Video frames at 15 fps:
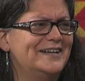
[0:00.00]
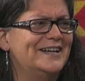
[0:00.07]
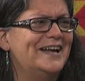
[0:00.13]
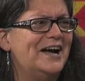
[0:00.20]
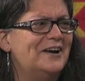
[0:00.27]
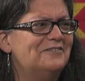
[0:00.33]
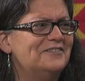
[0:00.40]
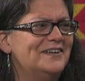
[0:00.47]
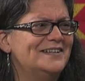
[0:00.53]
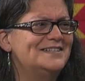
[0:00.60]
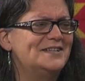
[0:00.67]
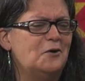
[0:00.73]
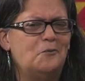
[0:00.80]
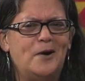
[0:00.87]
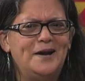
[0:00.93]
good enough. And
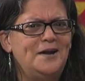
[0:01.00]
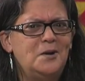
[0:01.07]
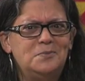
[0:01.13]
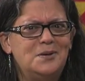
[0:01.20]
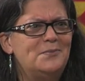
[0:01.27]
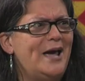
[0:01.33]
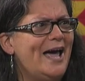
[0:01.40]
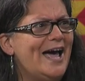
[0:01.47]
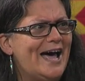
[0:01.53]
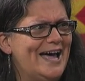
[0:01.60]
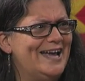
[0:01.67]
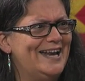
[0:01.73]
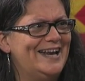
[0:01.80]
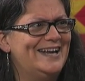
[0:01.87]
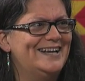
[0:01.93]
so why not be
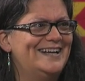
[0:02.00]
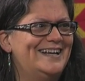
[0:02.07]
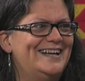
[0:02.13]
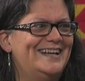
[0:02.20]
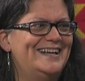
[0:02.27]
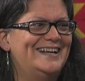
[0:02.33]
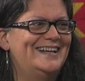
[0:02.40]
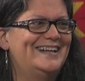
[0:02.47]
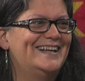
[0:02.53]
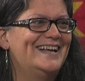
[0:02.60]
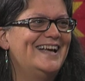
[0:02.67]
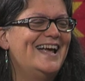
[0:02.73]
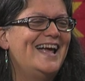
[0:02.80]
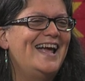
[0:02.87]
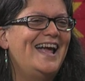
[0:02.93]
bad?
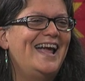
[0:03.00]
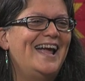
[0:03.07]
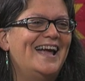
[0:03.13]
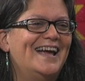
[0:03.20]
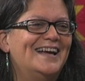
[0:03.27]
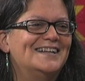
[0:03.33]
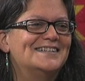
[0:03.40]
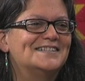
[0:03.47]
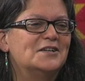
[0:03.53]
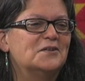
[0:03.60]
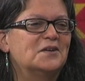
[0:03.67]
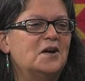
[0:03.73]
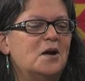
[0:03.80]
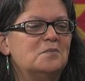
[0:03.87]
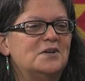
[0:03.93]
And so
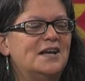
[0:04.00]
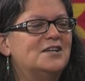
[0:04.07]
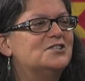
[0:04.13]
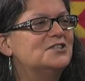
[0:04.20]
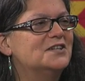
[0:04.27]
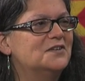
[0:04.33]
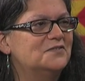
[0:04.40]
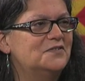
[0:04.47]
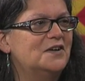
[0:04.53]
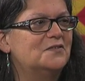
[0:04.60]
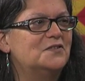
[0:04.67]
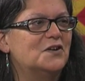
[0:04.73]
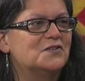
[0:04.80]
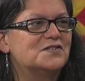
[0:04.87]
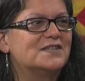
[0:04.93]
the combination
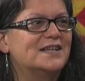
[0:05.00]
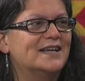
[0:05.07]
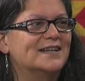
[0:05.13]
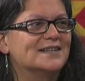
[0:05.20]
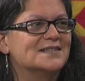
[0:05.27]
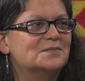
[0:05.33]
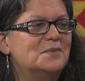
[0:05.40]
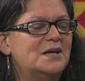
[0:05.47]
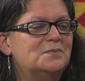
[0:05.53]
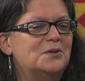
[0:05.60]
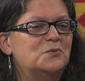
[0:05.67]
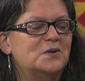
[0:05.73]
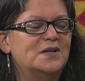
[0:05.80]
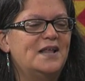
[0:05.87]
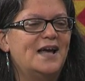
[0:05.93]
of those things made
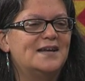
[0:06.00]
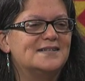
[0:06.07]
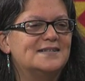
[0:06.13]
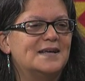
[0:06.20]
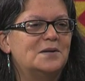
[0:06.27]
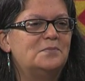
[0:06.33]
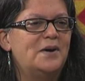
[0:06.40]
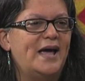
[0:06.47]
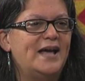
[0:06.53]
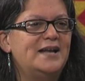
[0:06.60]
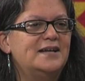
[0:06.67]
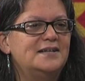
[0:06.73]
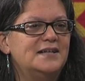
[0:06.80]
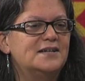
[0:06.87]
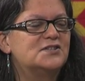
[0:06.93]
me realize that
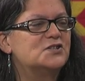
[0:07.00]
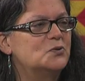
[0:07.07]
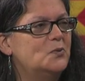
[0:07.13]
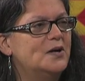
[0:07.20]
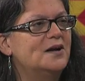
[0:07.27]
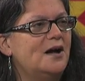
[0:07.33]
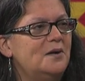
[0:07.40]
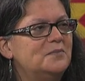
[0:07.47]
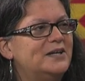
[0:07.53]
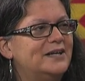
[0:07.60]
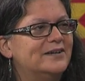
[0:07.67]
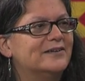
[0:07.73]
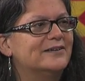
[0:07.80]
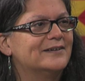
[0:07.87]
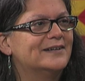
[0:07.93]
bad Indians are what got me
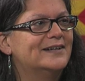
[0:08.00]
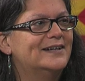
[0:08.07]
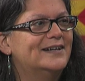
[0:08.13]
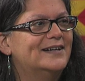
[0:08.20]
here.